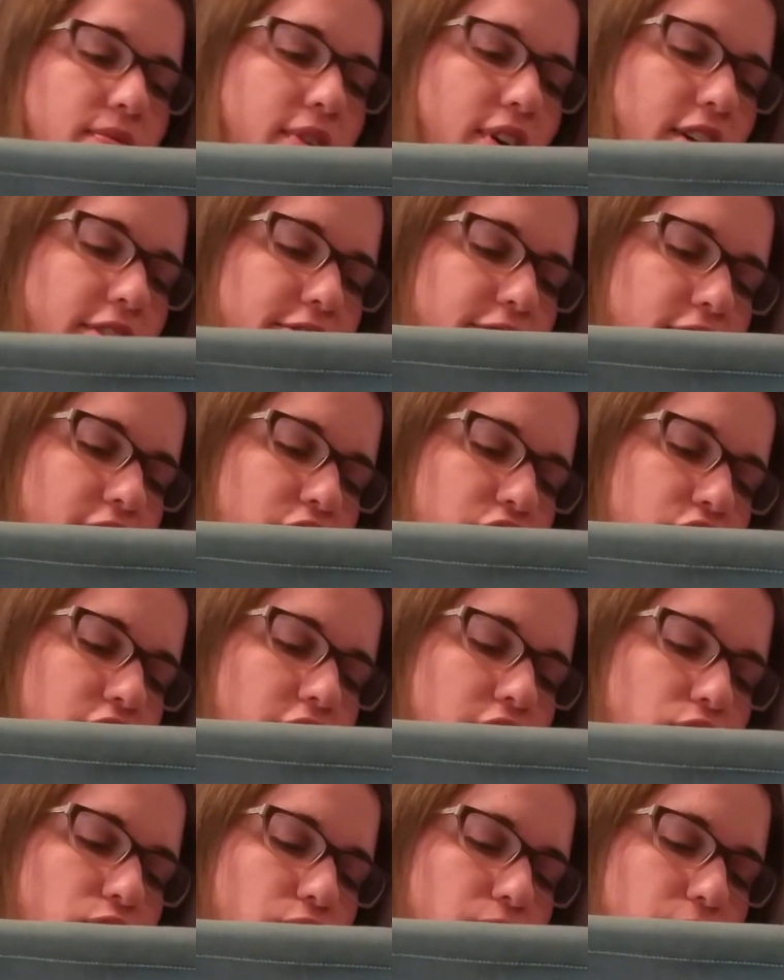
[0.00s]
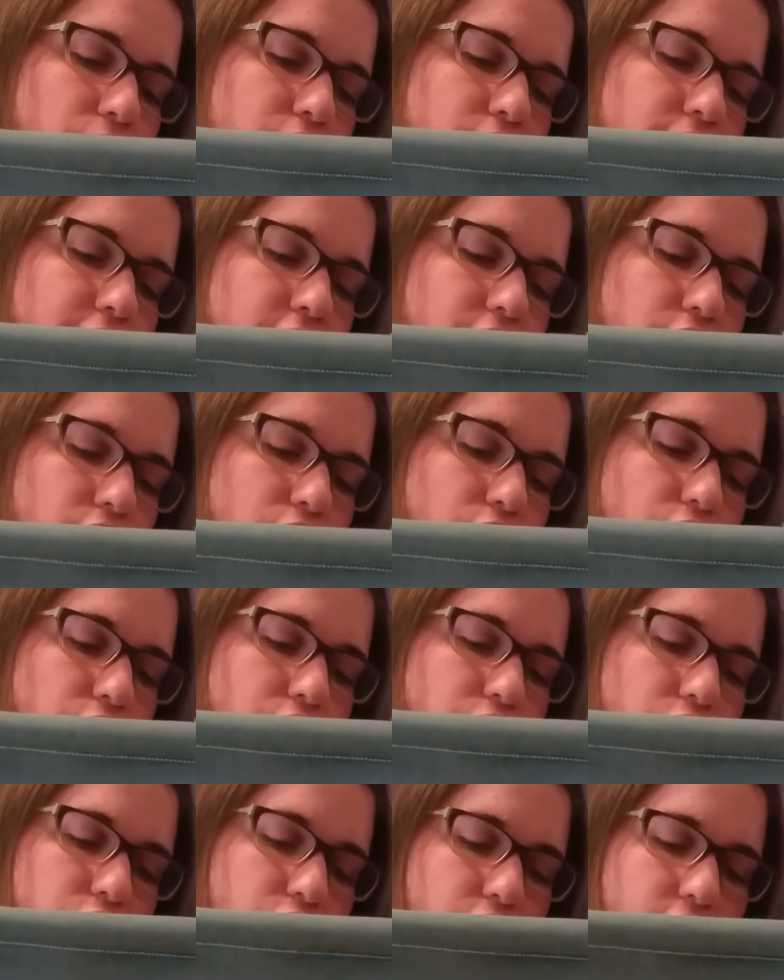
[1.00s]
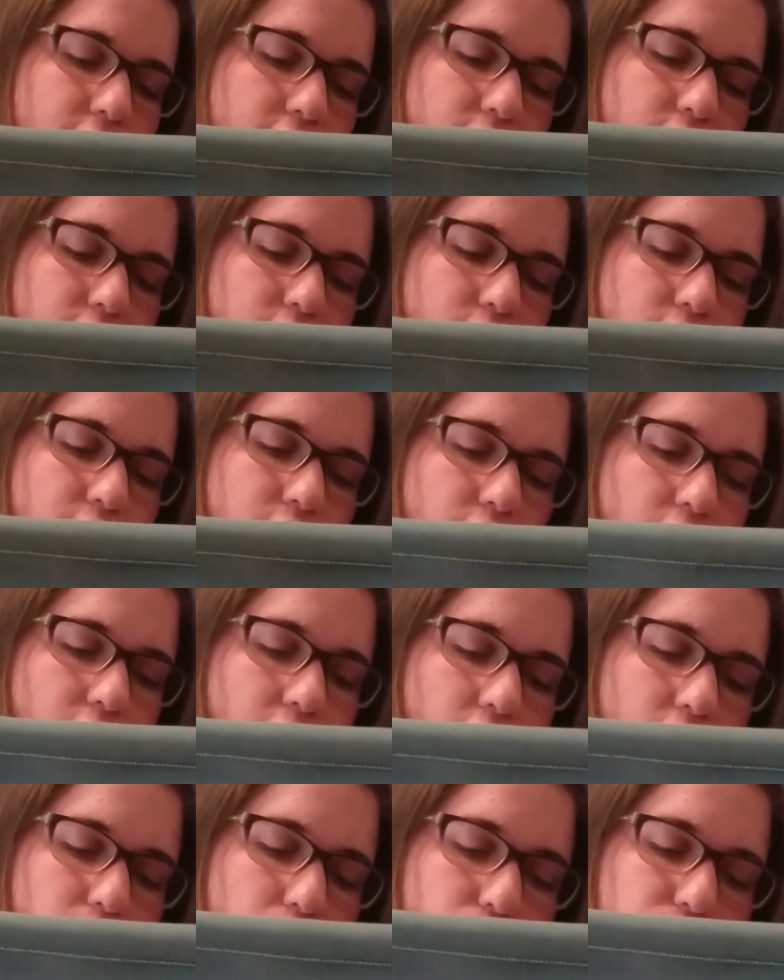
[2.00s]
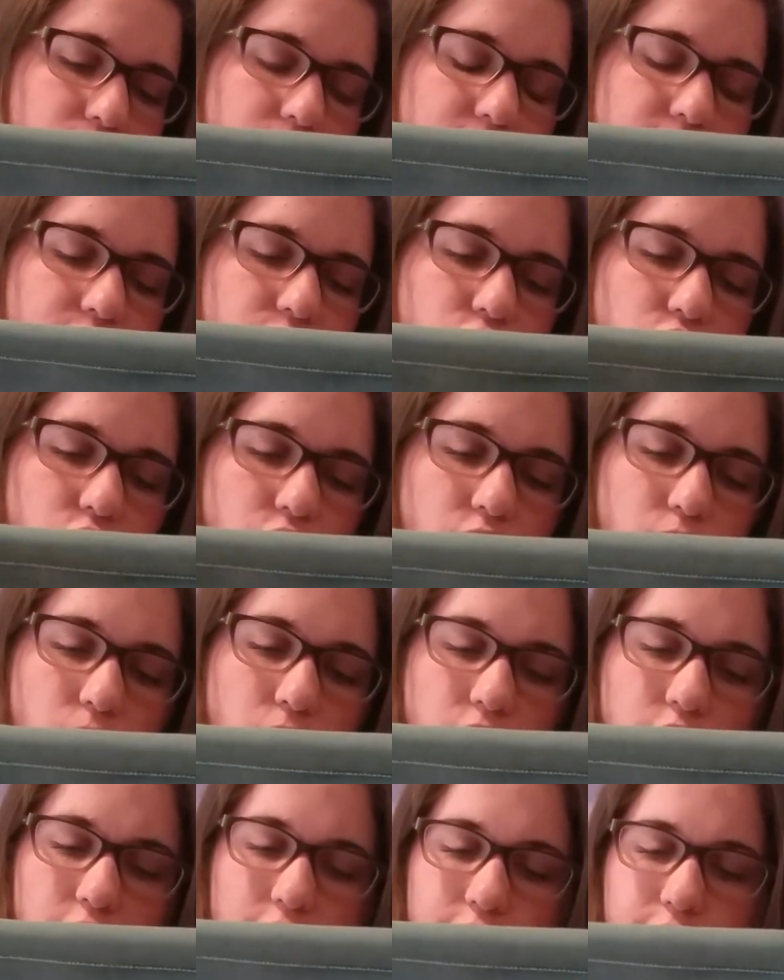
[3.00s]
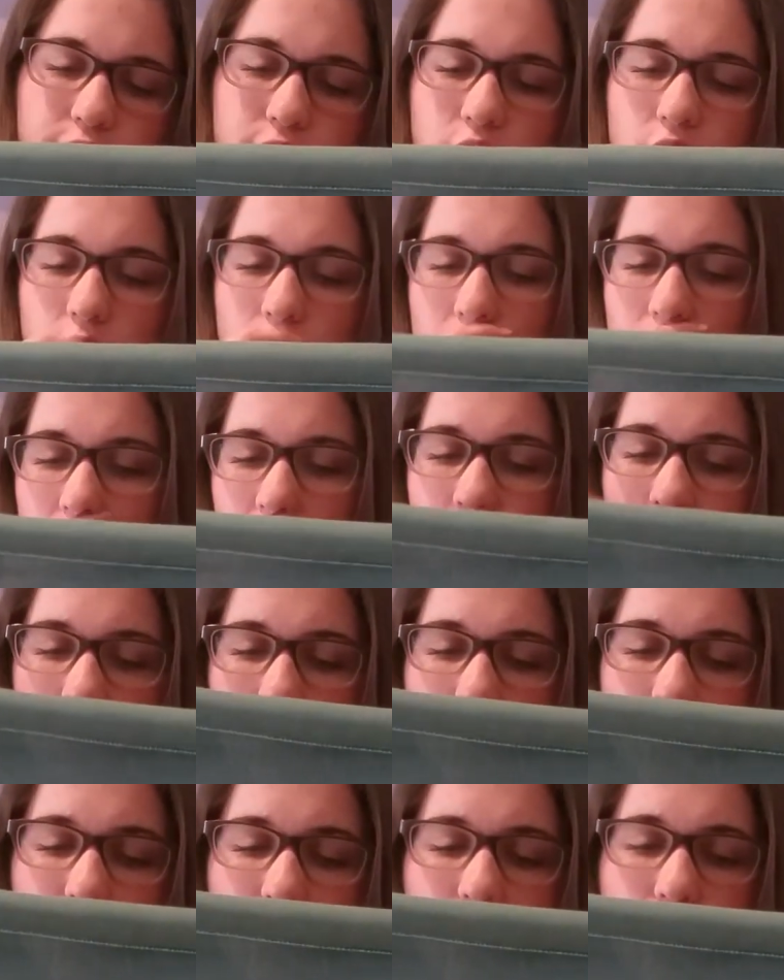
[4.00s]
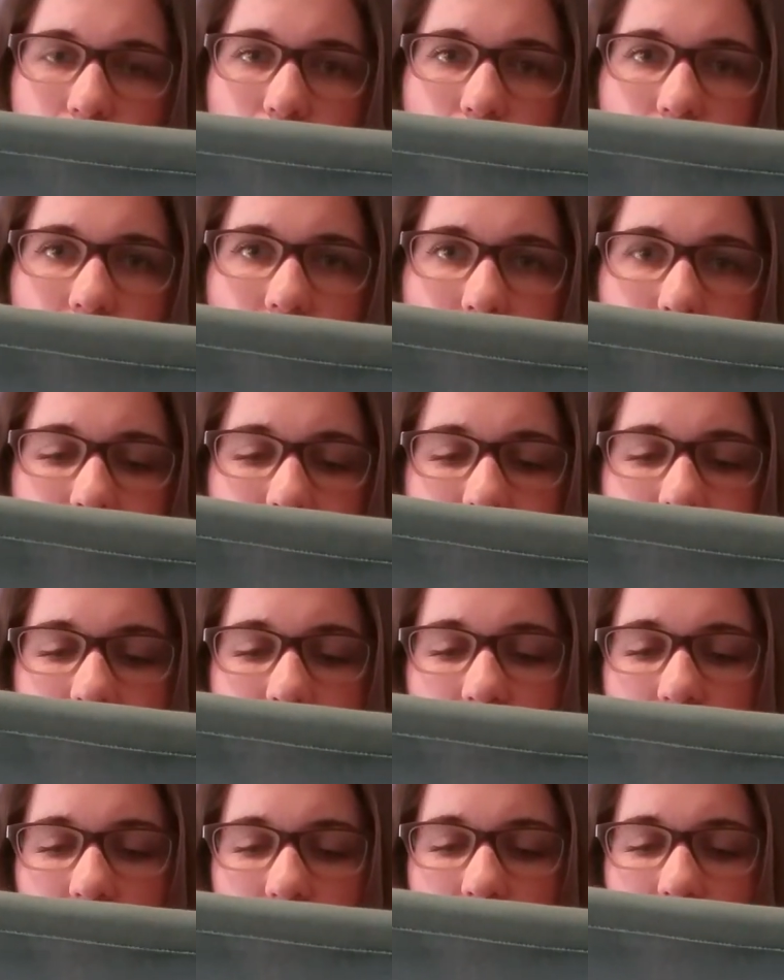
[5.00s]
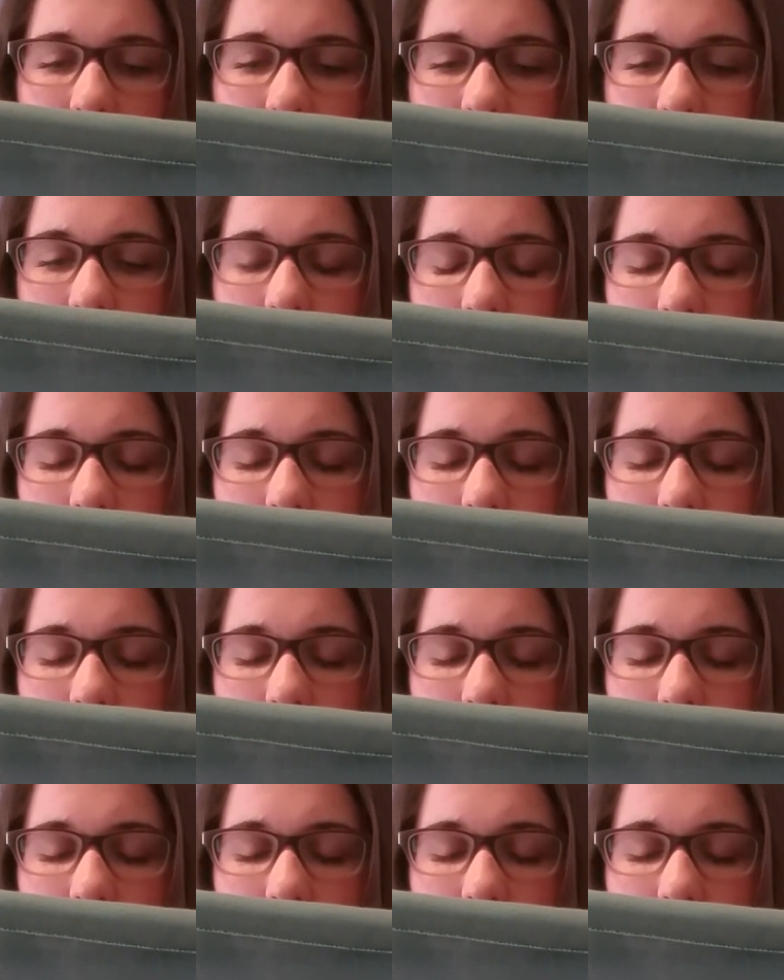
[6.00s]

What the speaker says: I finished Eleanor Roosevelt, Coco Chanel, and most of Virginia Woolf, although her name isn't there yet.